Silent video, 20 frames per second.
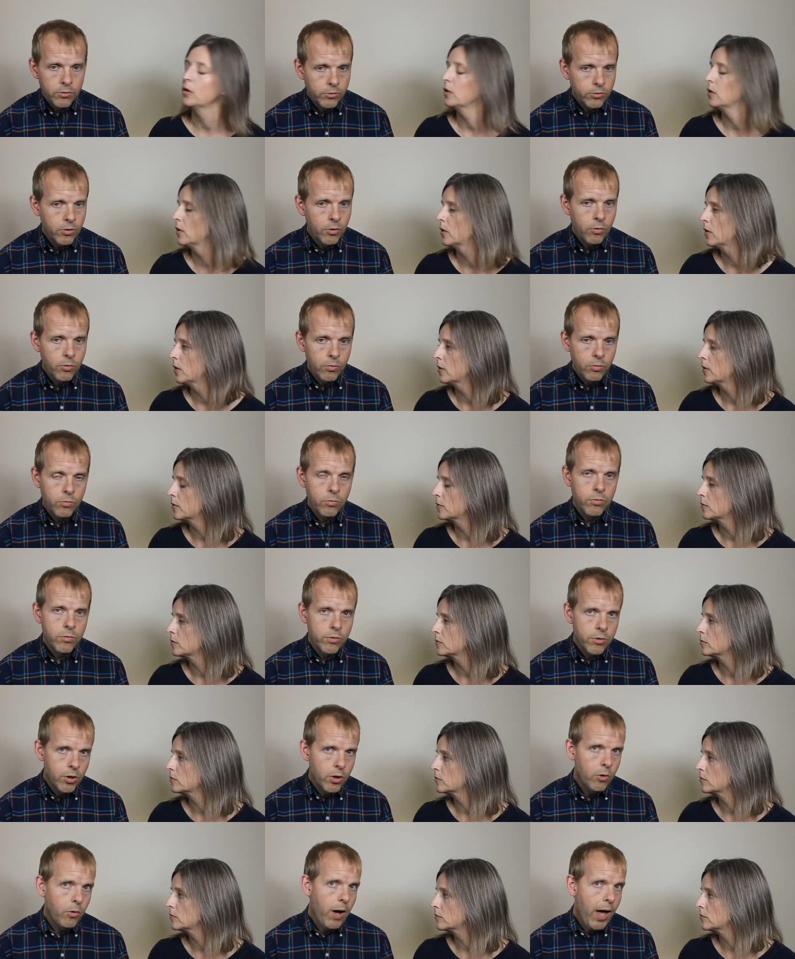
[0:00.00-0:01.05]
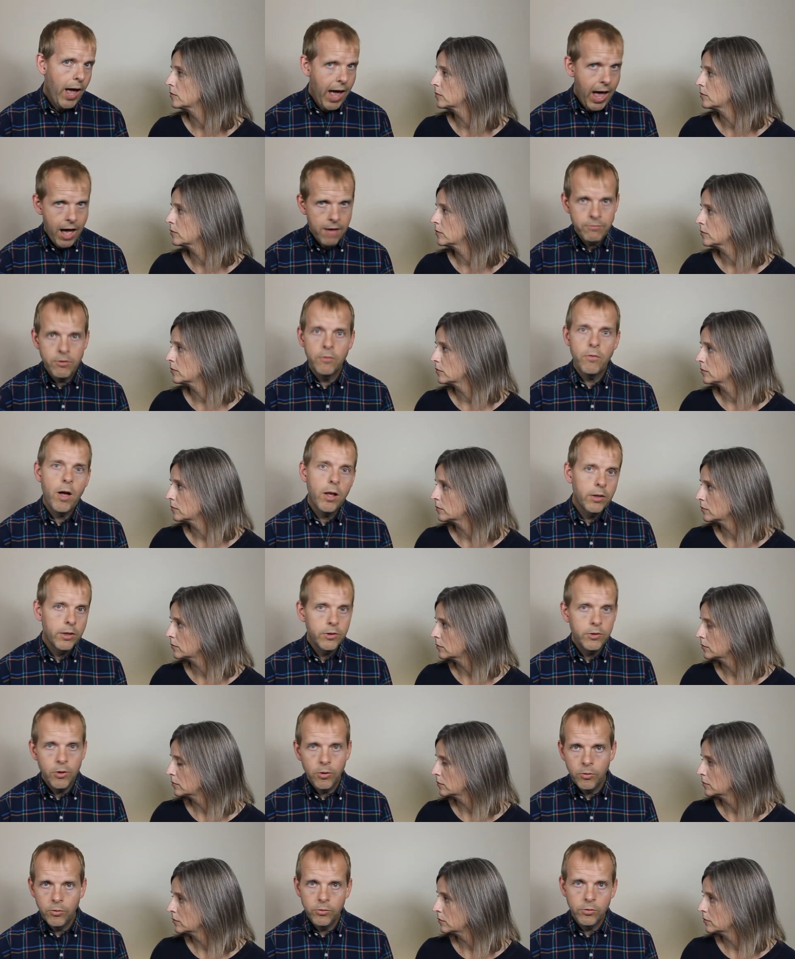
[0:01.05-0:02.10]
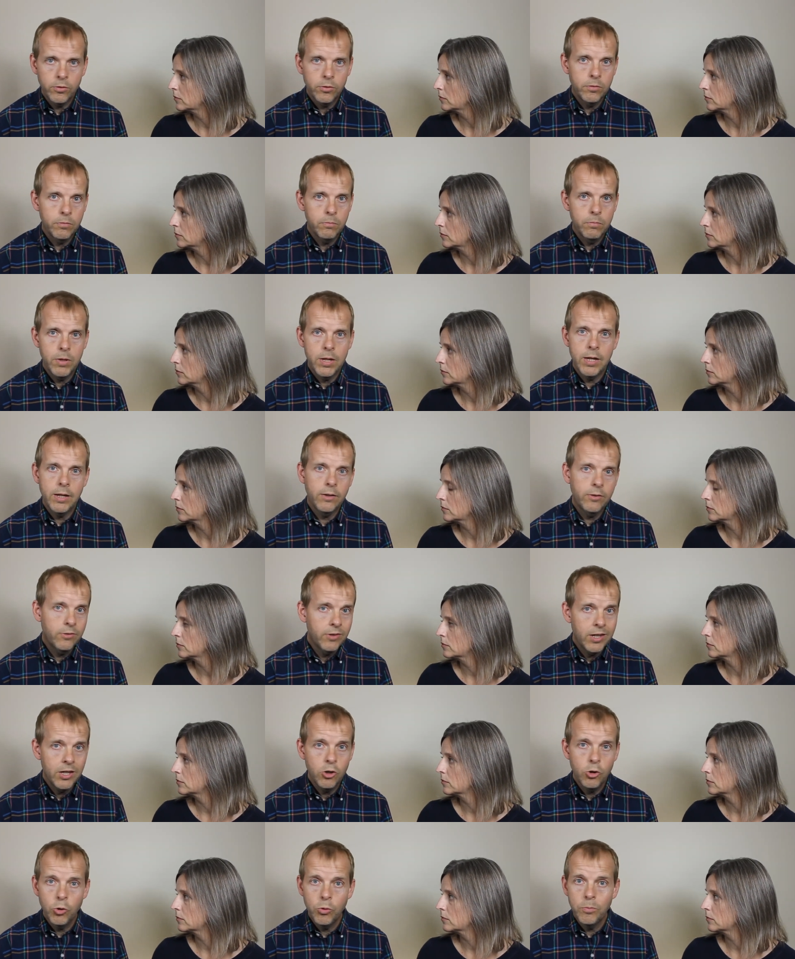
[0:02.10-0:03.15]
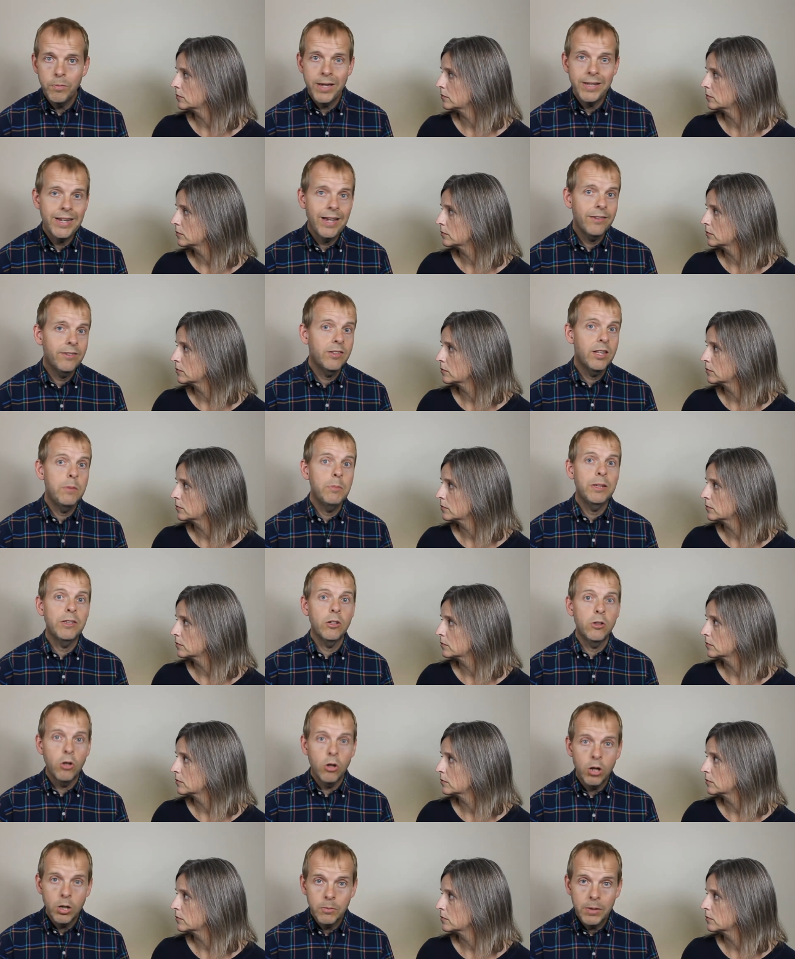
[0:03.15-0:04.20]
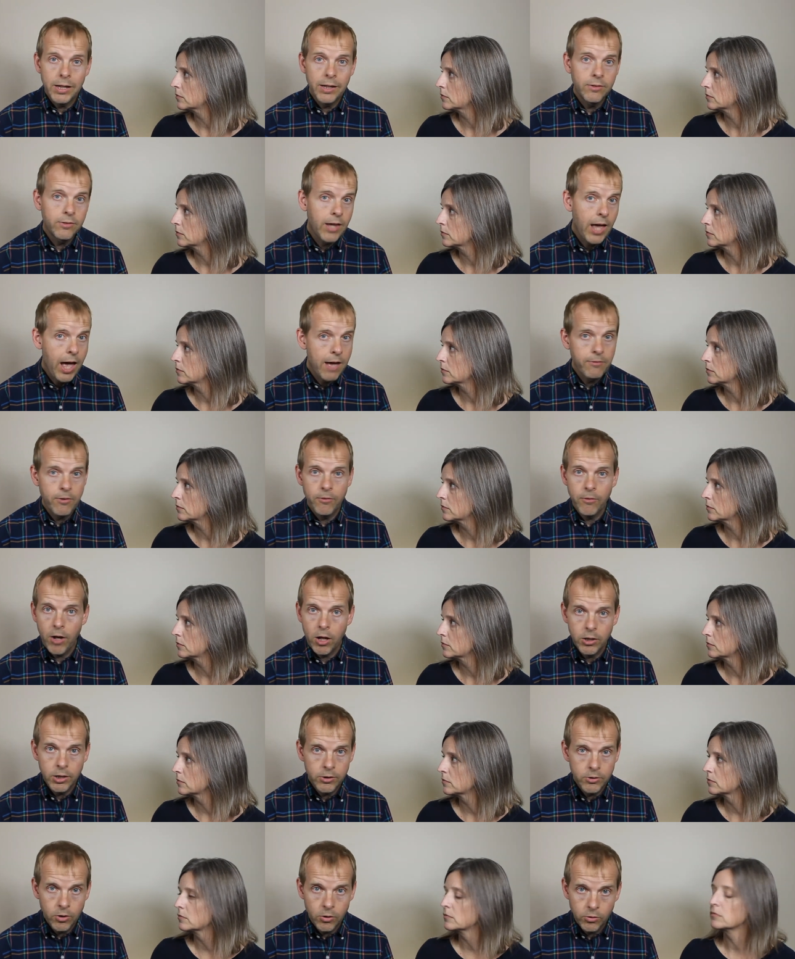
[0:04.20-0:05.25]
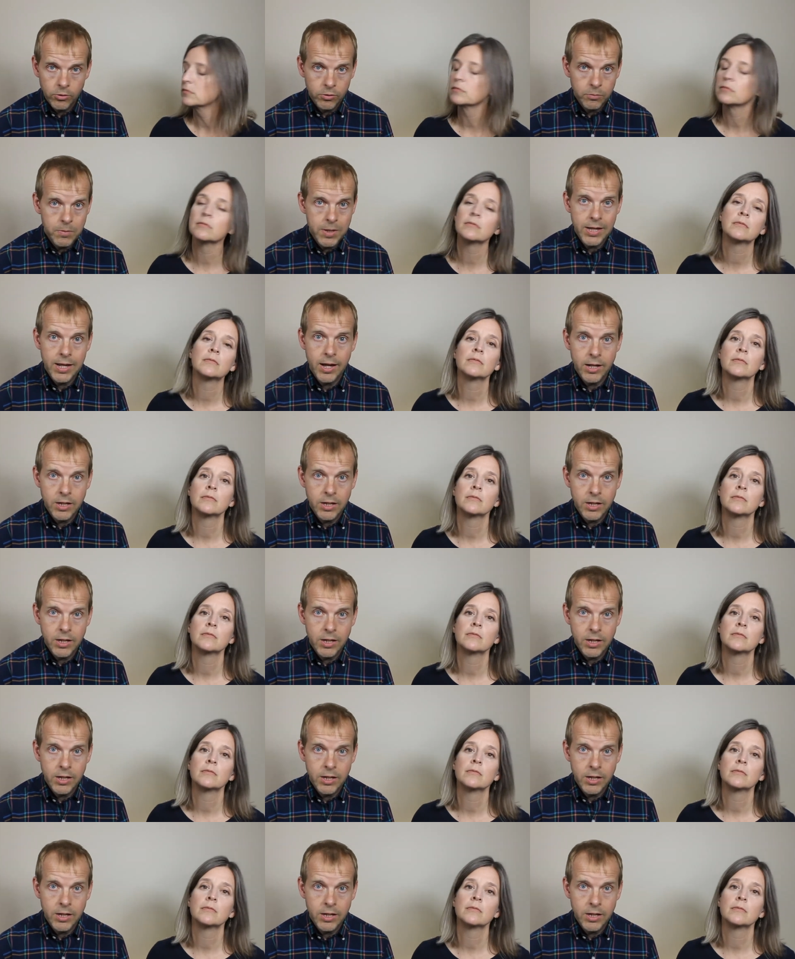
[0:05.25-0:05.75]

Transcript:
Speaker 1: So, though half of all adults being single may not seem as alarming as half of all adults being